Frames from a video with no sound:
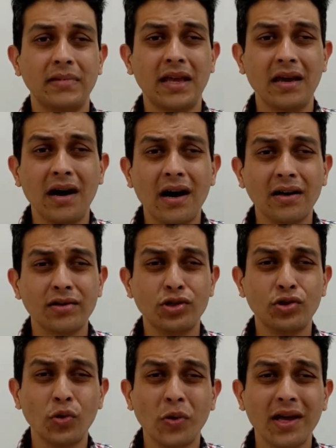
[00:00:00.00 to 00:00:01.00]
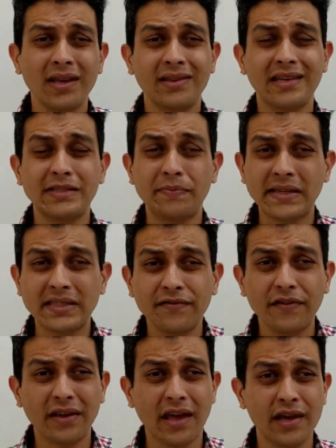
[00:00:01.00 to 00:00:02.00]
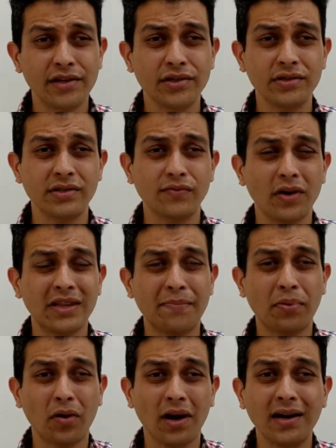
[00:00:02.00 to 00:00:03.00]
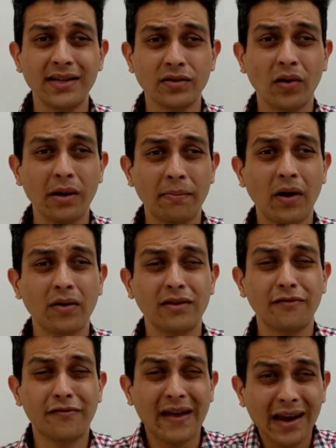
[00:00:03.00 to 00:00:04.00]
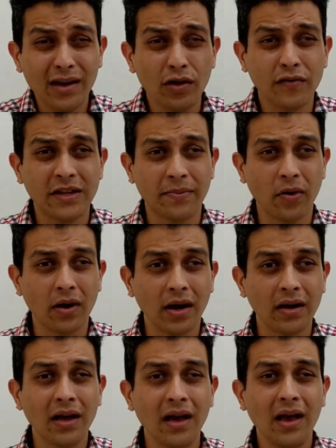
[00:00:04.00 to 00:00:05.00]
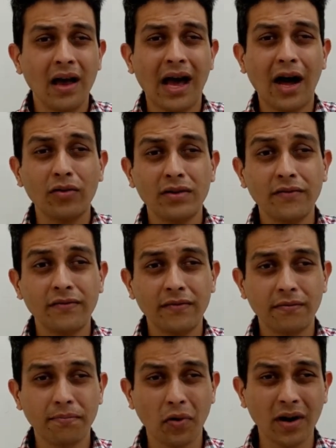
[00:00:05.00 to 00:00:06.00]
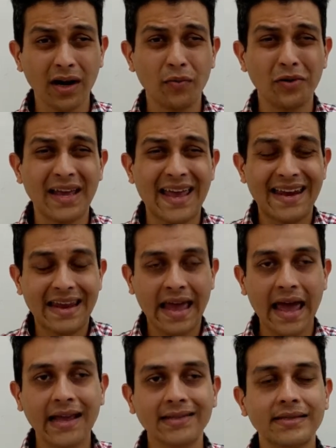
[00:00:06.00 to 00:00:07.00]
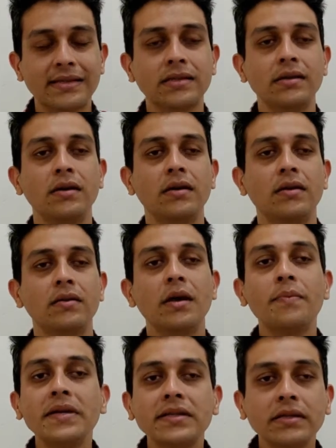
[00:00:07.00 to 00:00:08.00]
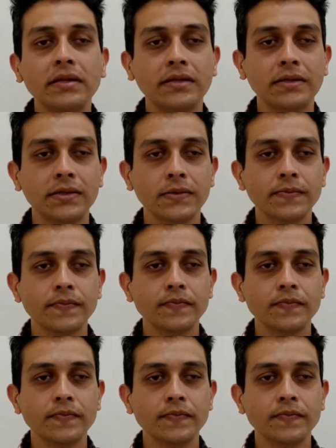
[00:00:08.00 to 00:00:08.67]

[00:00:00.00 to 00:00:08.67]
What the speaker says: They are showing the specifications, what the product is all about, the value of the product, how the product would enhance the business.